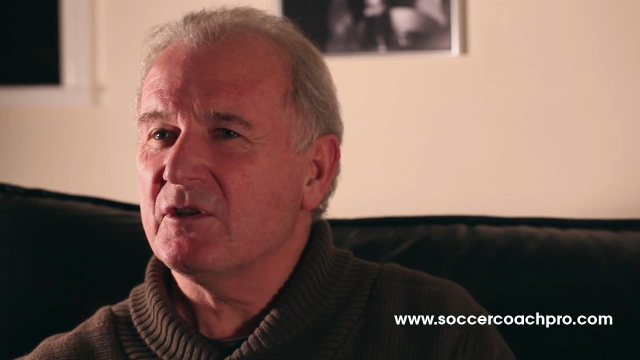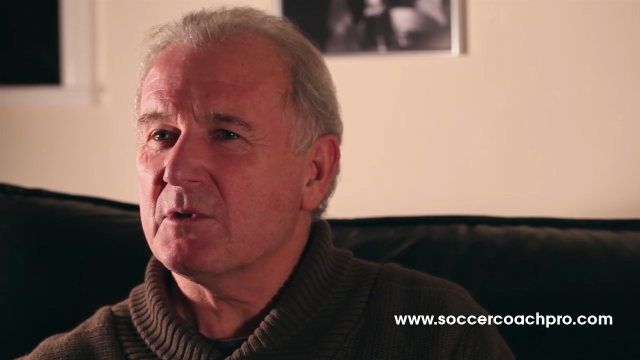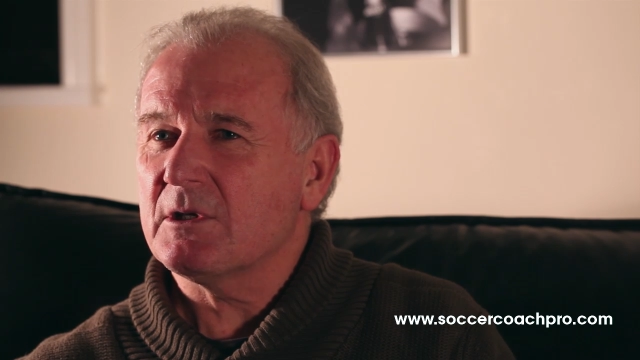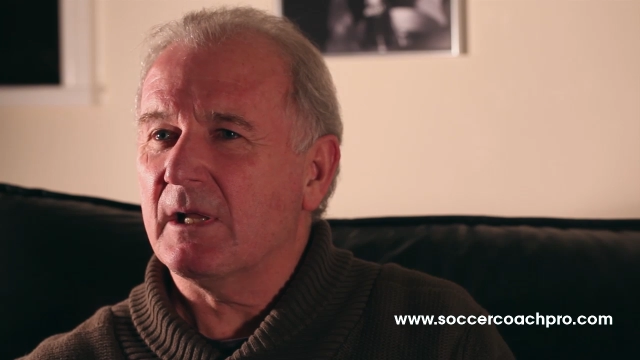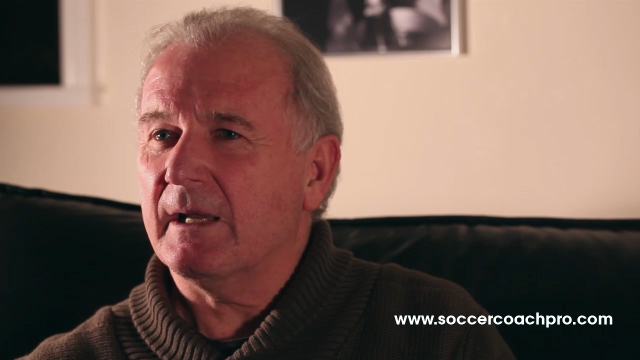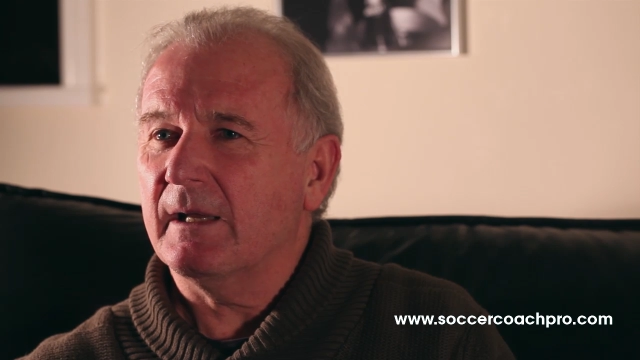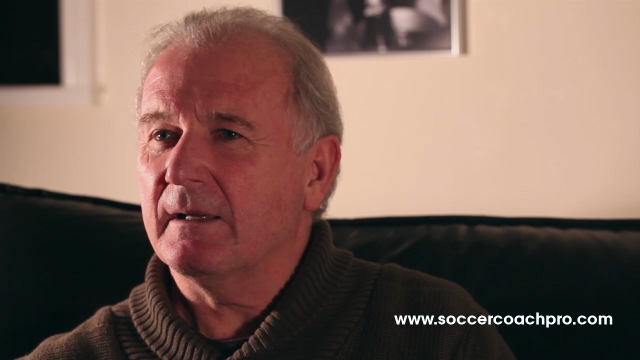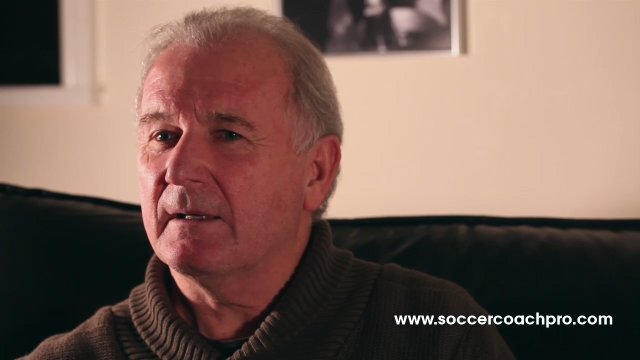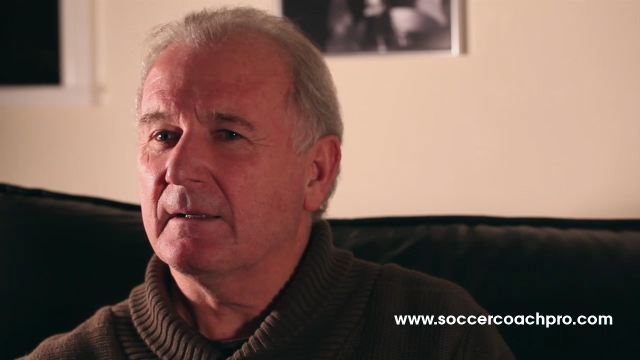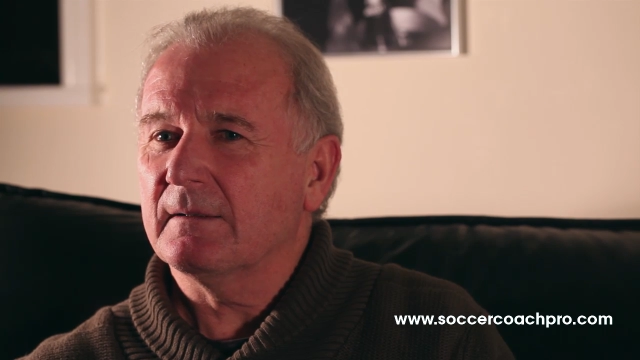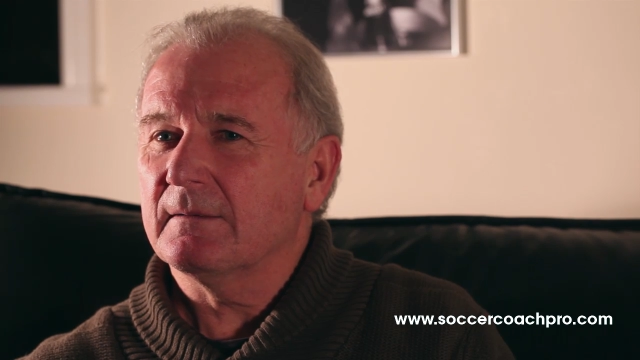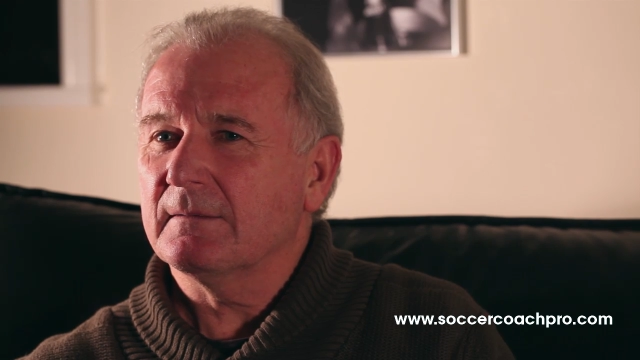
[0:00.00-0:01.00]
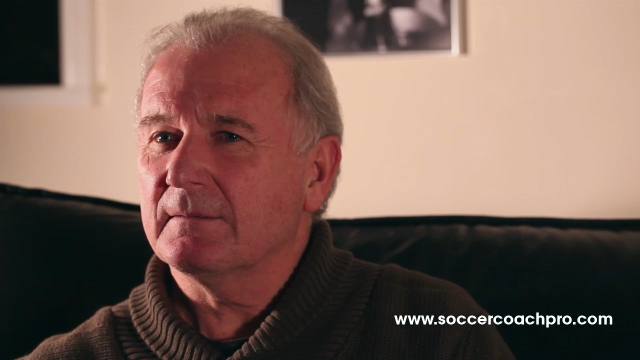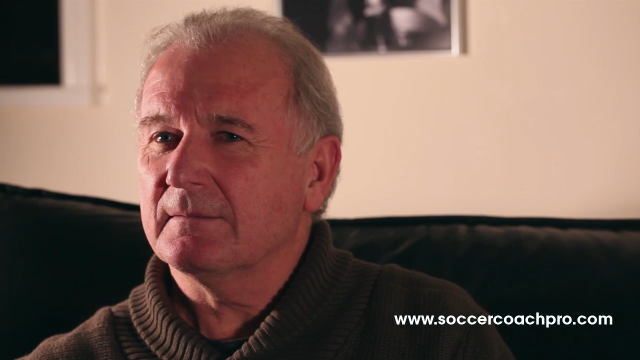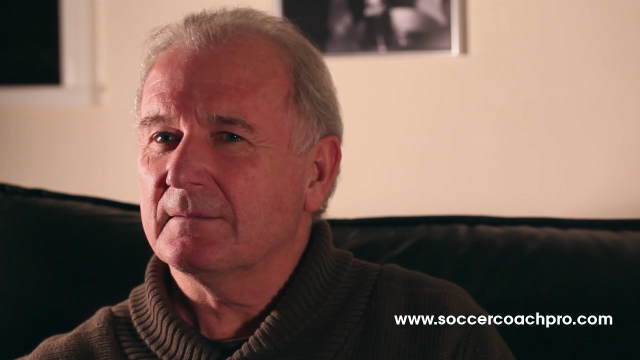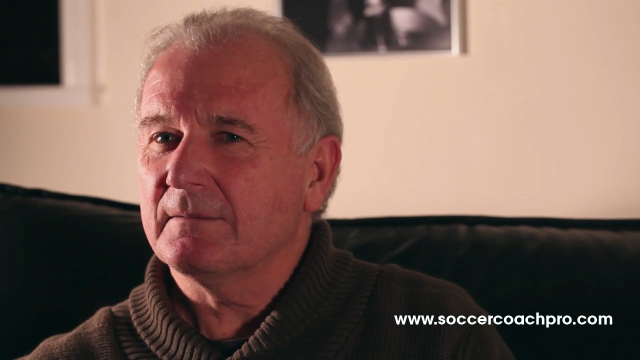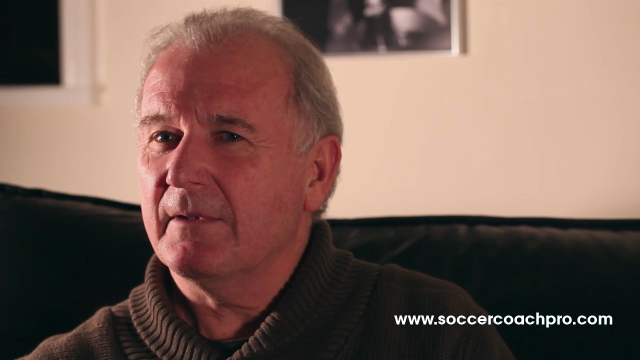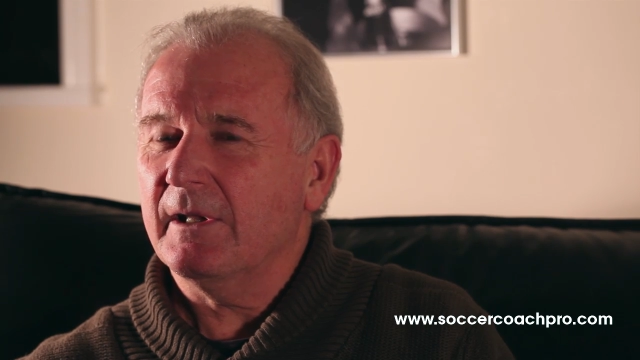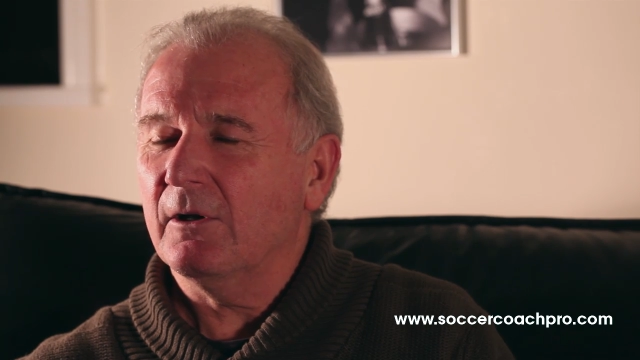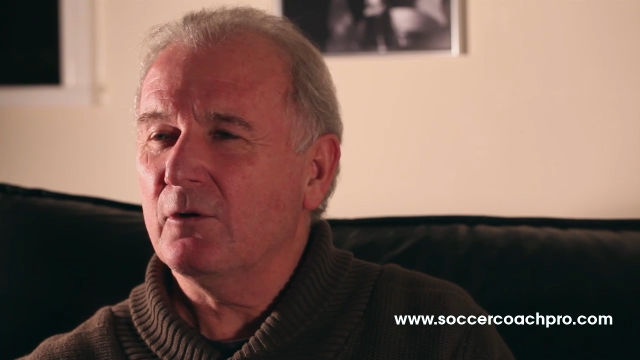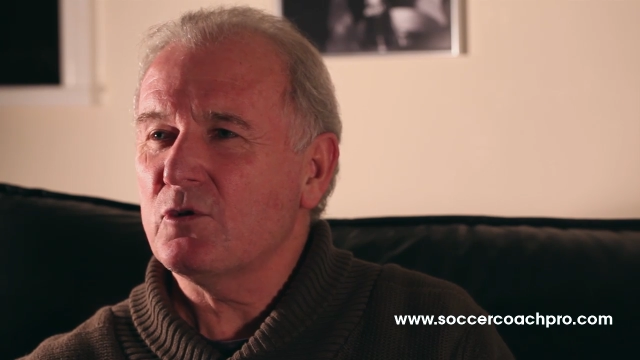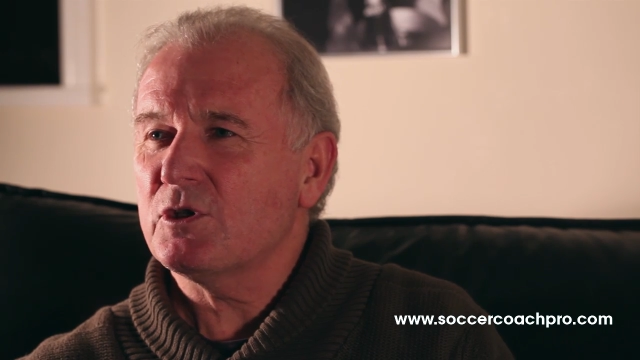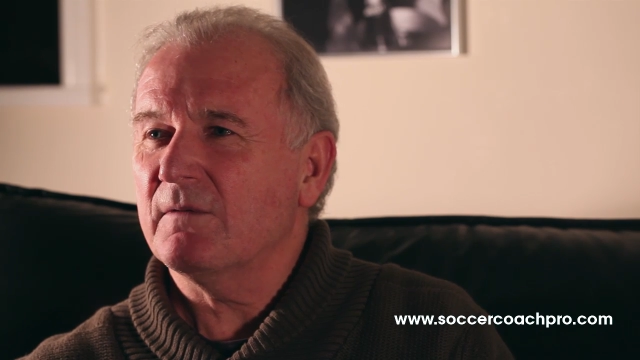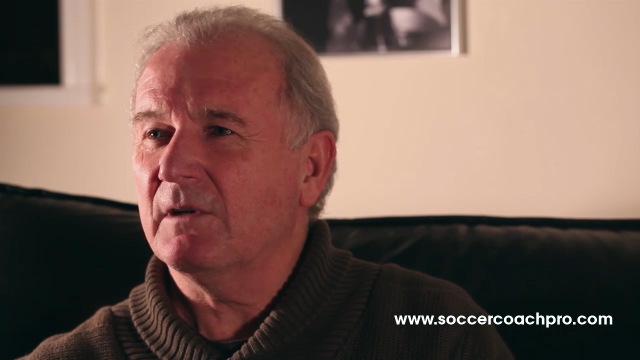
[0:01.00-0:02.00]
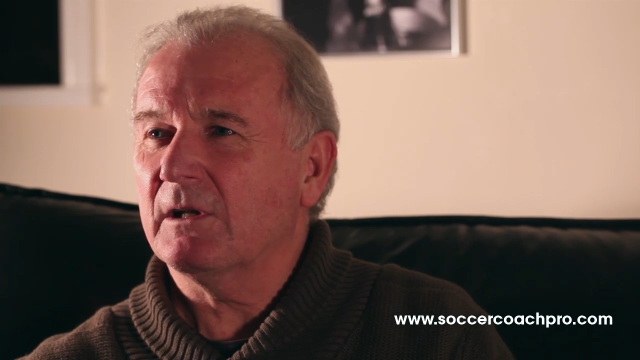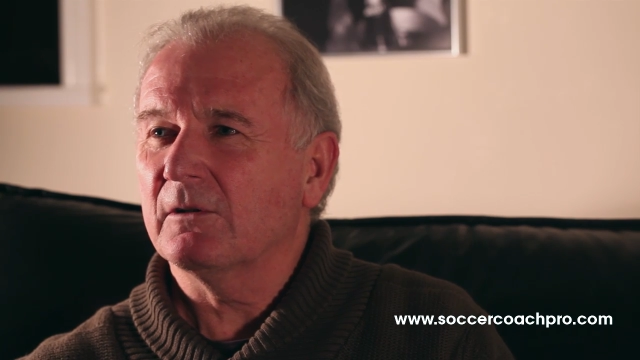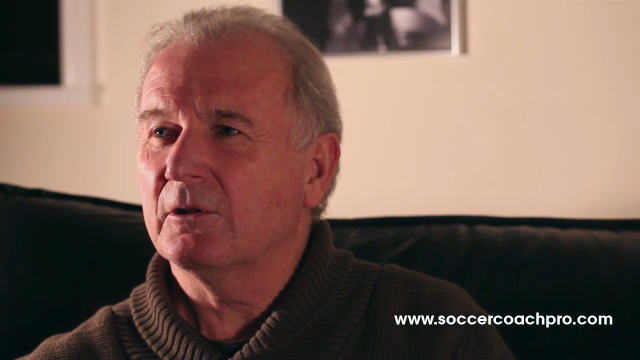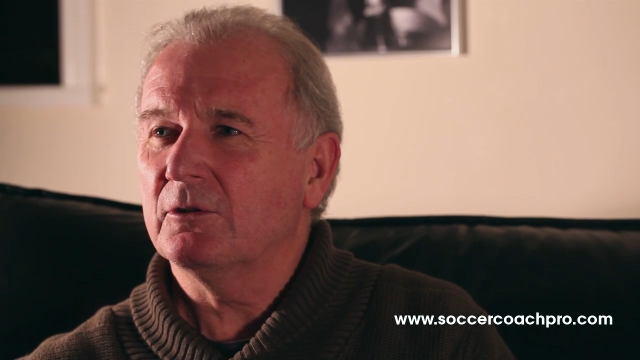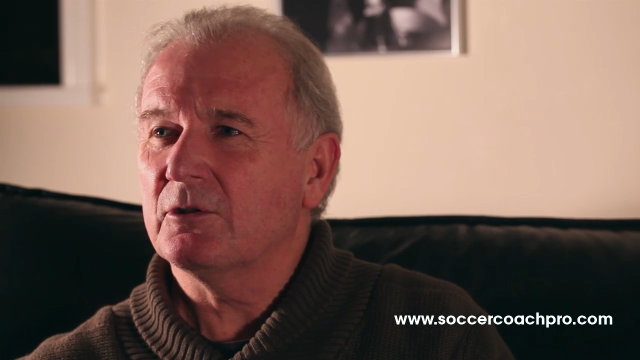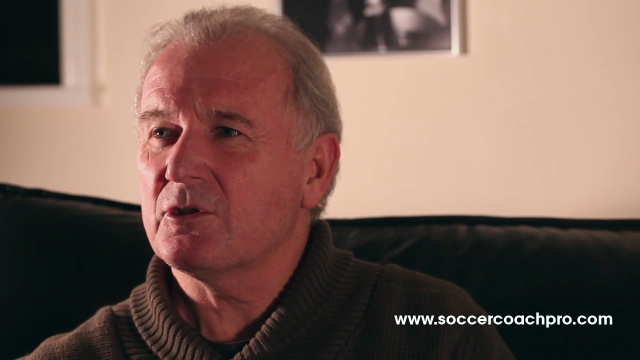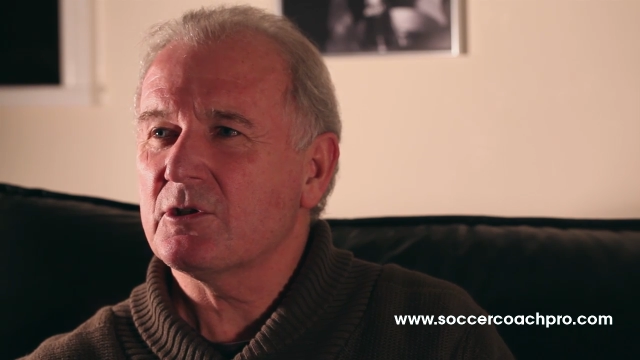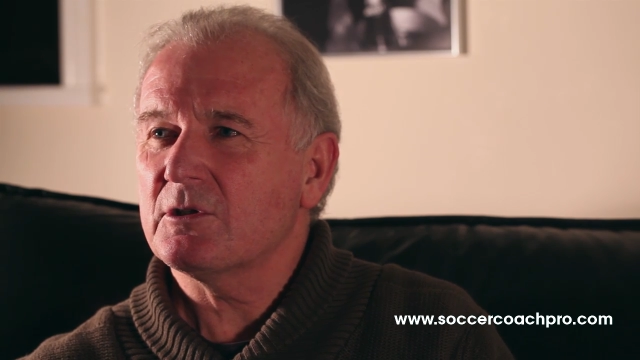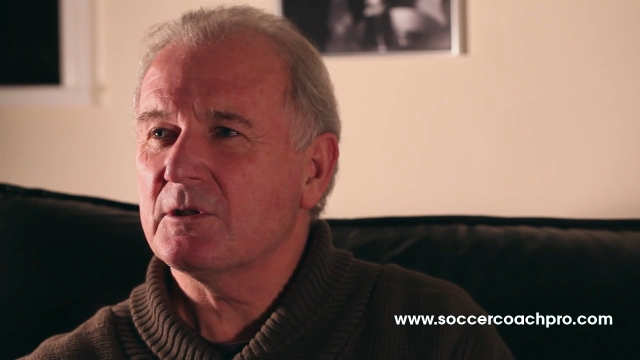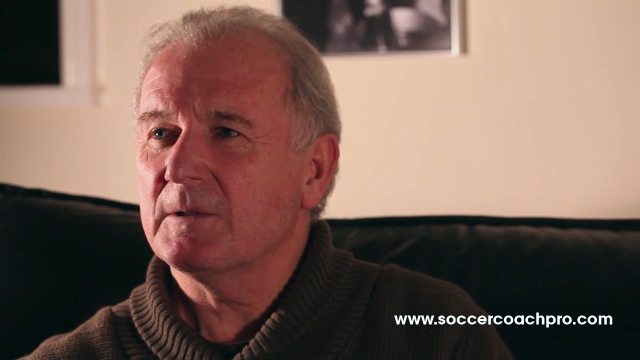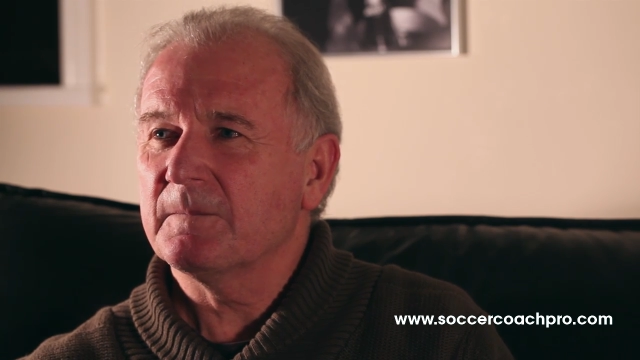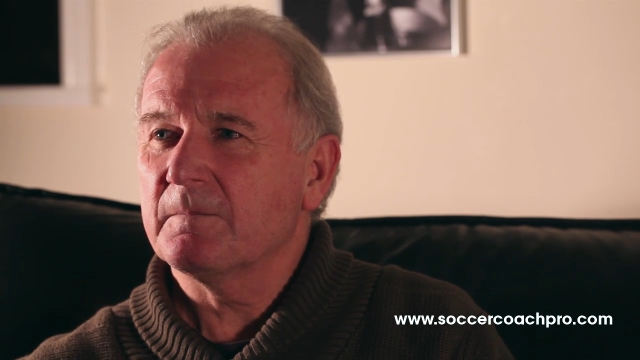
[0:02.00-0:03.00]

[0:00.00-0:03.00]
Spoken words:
he was like the elusive little ghost.